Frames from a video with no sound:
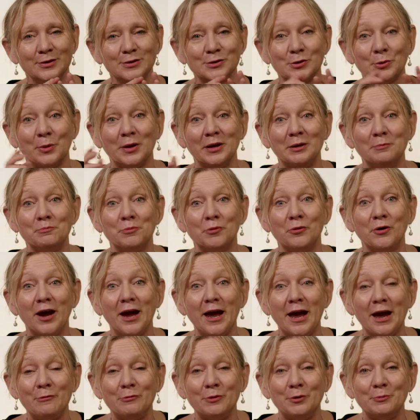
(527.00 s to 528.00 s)
So in
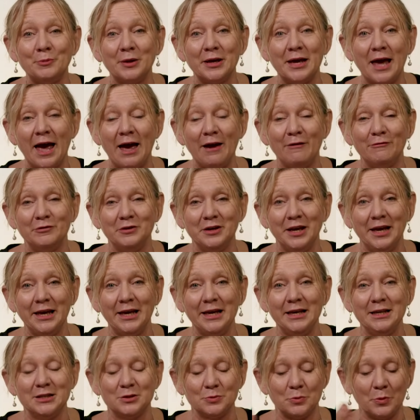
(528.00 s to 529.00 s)
prayer, when we have
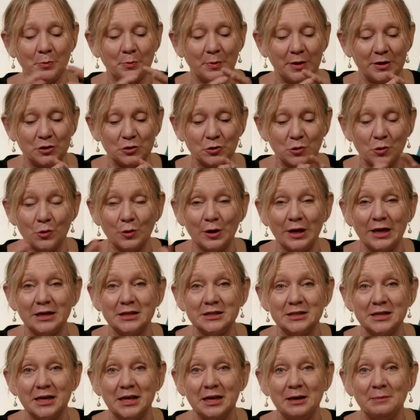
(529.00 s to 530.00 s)
needs, when we're
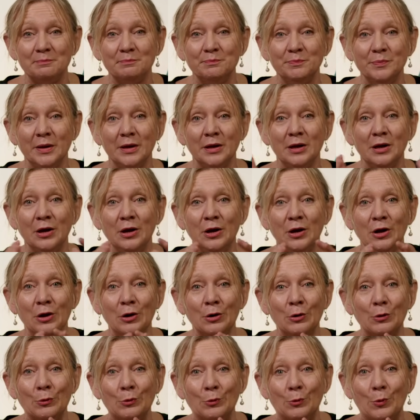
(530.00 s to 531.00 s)
talking to him,
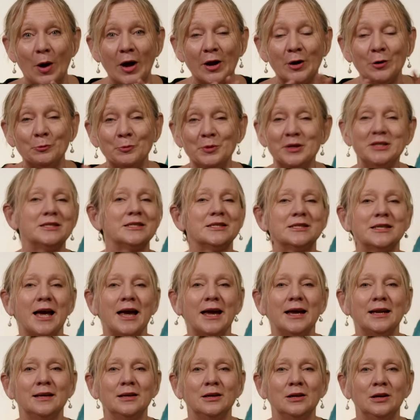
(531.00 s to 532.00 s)
why don't we
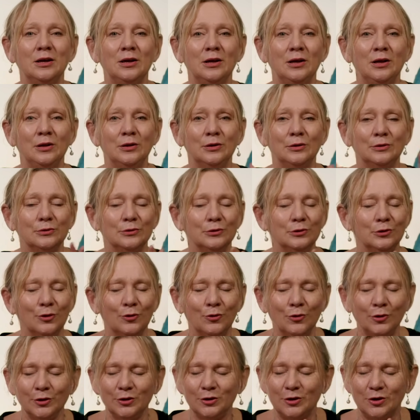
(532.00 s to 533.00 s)
state,
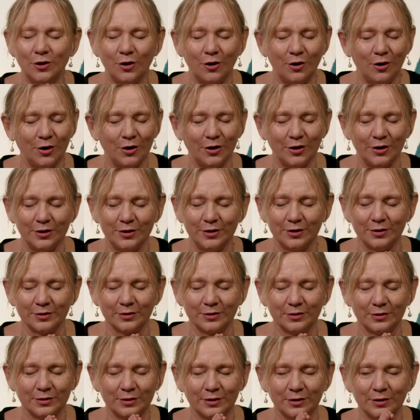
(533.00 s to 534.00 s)
"Lord God,
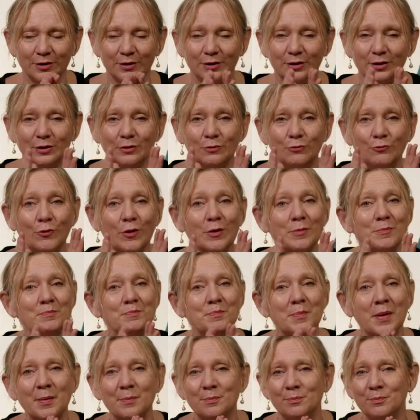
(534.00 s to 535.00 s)

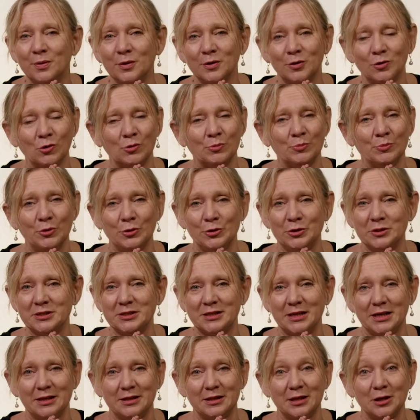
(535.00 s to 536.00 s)
remember your
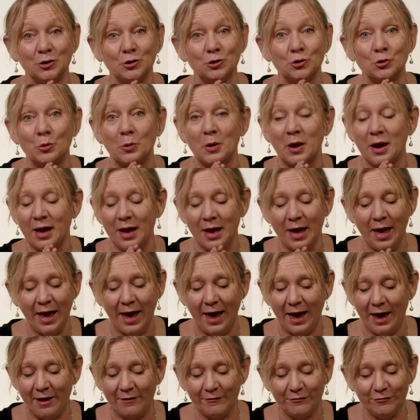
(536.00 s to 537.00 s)
mercy that you
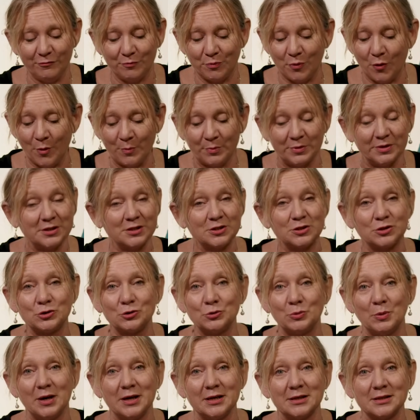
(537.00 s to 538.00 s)
have promised
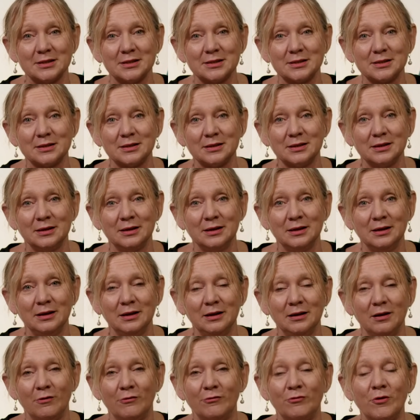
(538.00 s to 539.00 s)
to us.
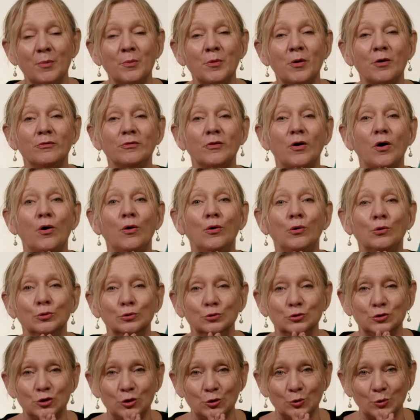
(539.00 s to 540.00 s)
From of
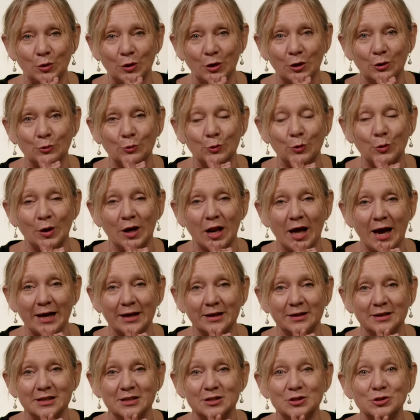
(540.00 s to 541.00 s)
old you were
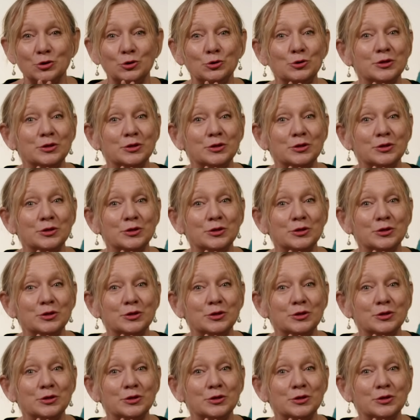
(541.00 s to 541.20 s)
like this.